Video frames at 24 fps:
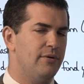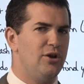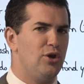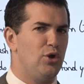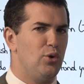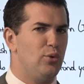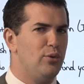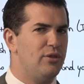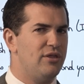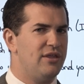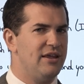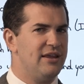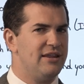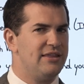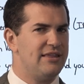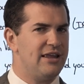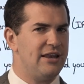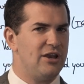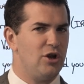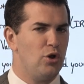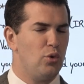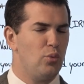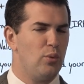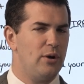Do you think
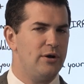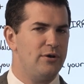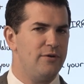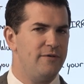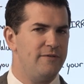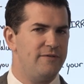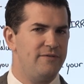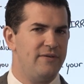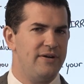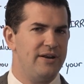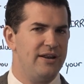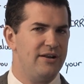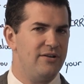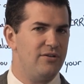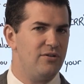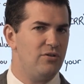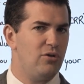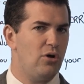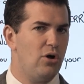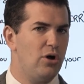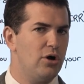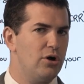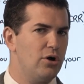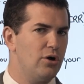that you'll want to fund it
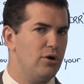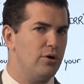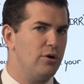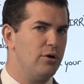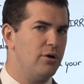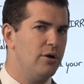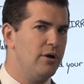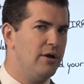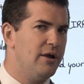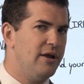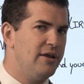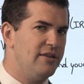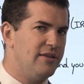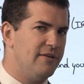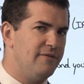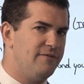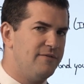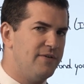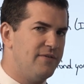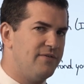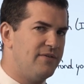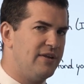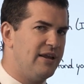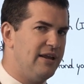longer than
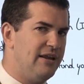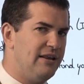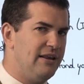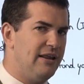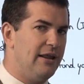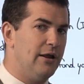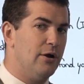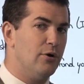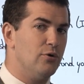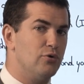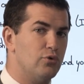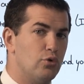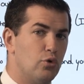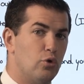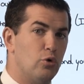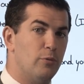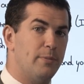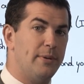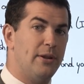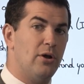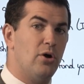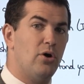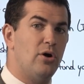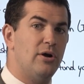15 years or
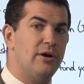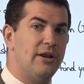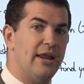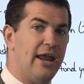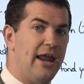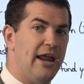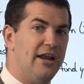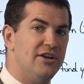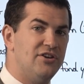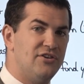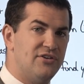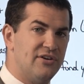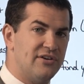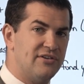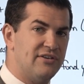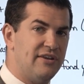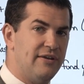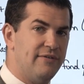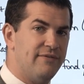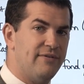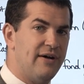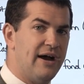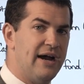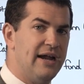beyond age
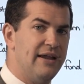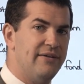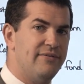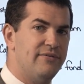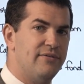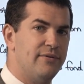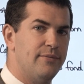65?